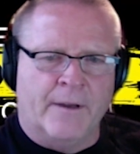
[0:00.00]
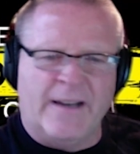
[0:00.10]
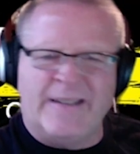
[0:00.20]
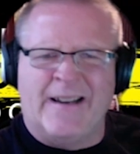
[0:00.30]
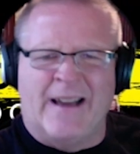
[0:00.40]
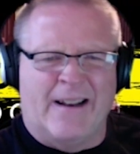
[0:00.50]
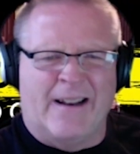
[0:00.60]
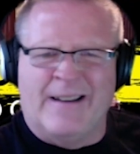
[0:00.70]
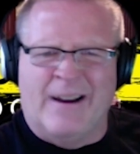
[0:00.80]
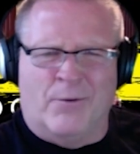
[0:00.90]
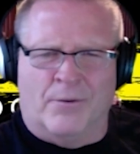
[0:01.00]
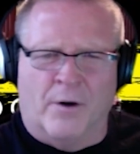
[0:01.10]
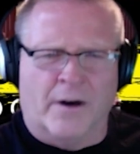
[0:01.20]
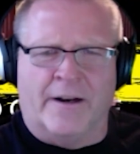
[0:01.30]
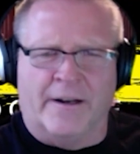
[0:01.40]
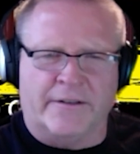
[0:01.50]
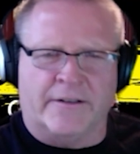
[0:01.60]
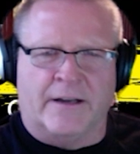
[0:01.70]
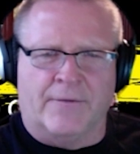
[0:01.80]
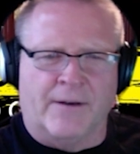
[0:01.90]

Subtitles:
he's in that network marketing stuff.